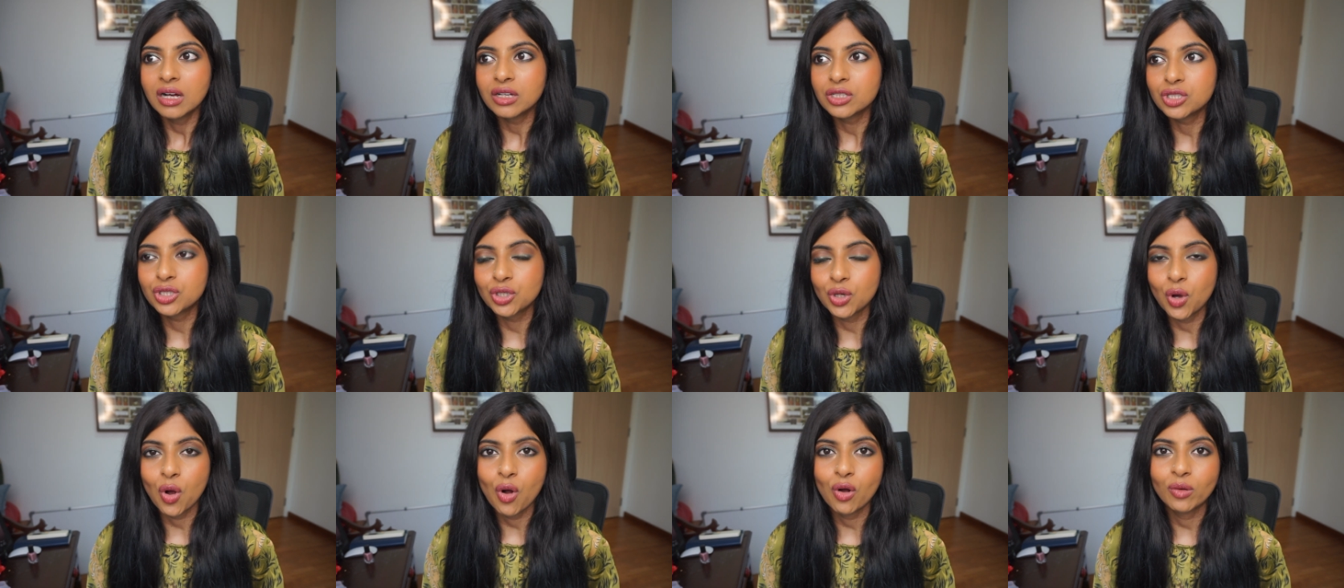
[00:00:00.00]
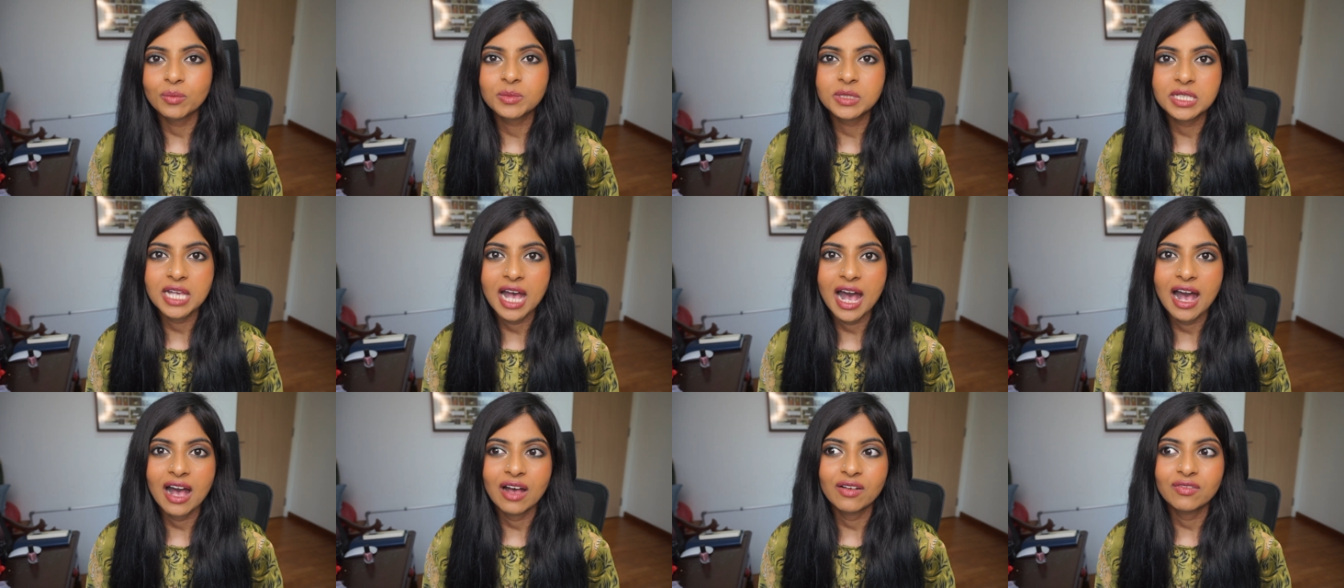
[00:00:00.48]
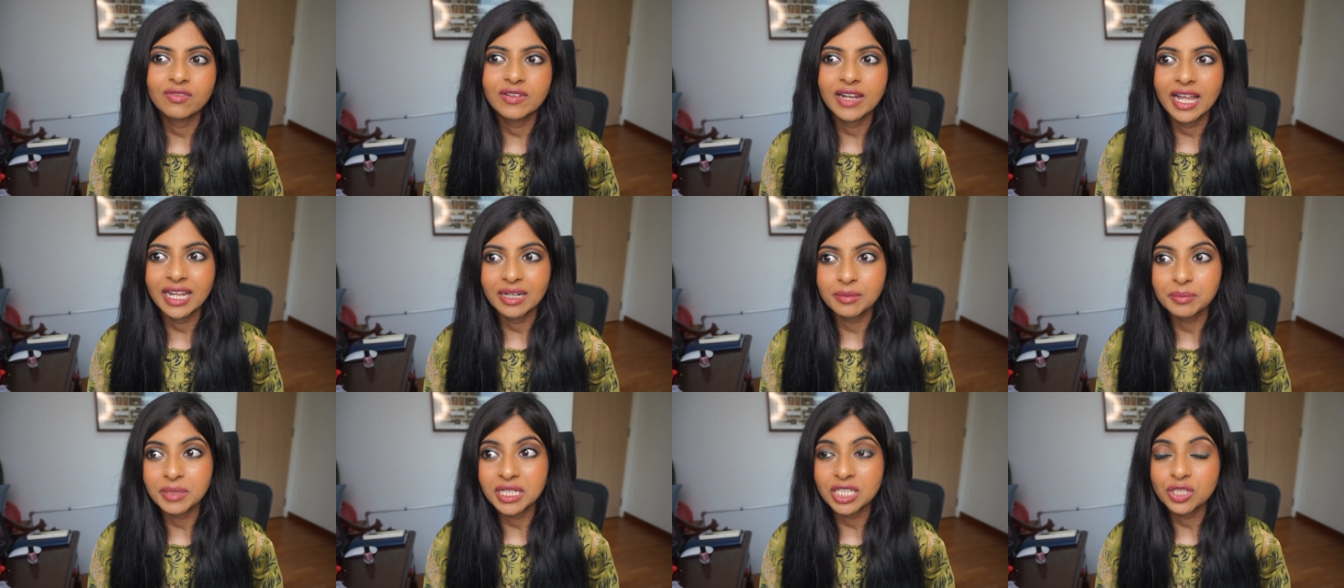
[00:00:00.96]
jobs have
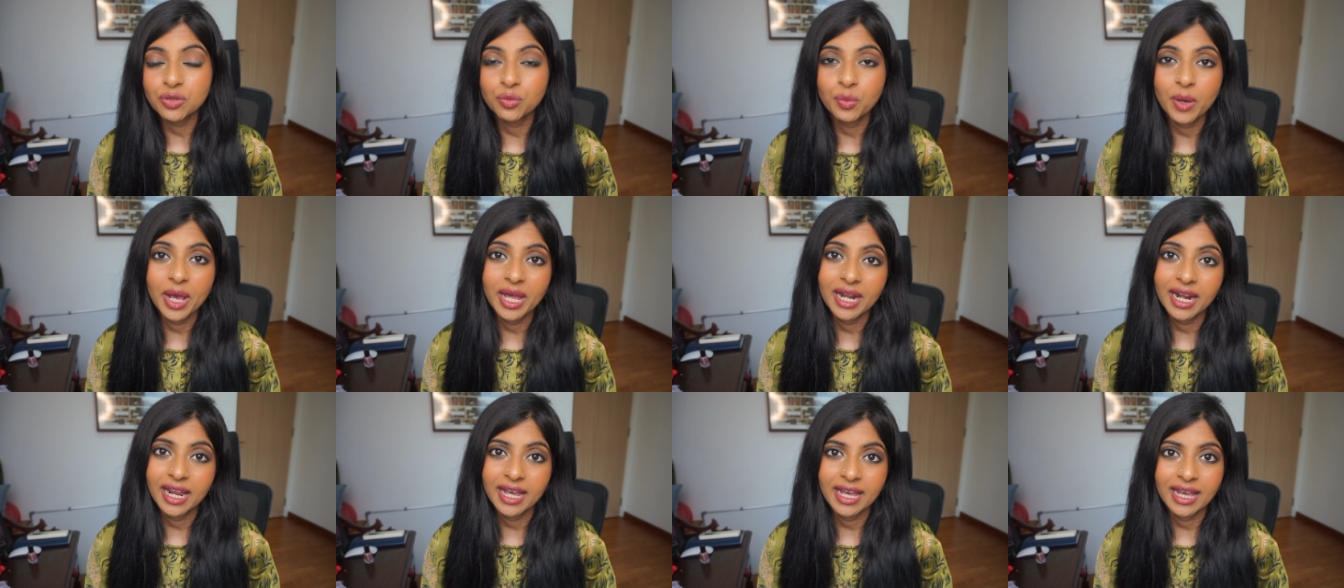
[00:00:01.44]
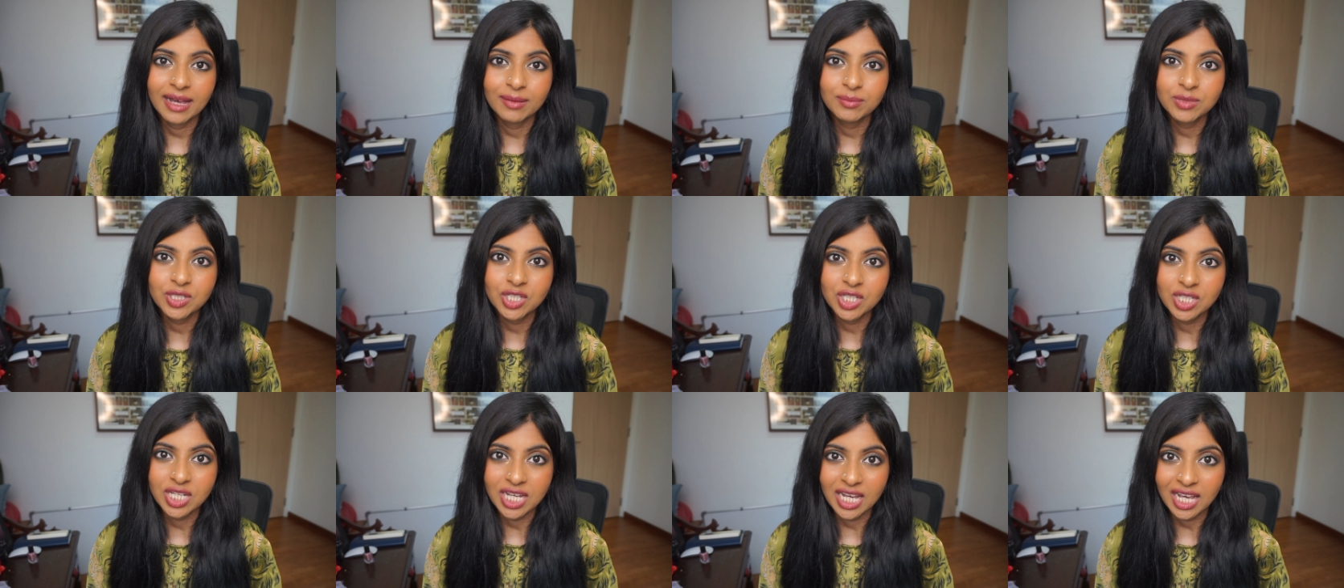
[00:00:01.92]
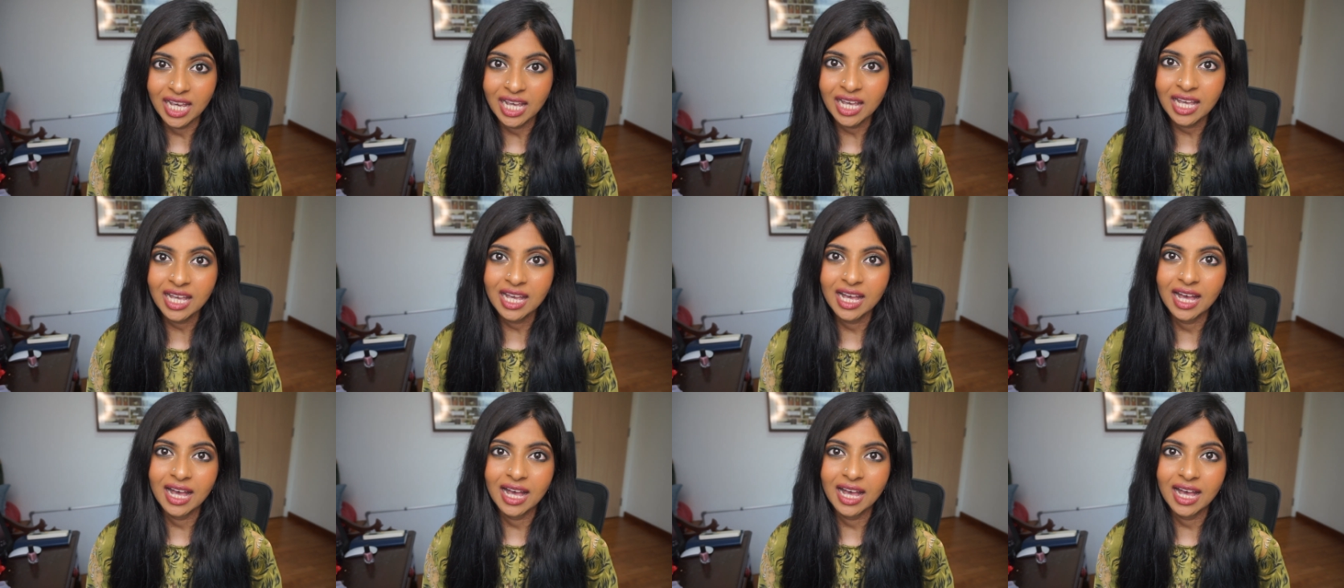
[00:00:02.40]
led me to where I am today.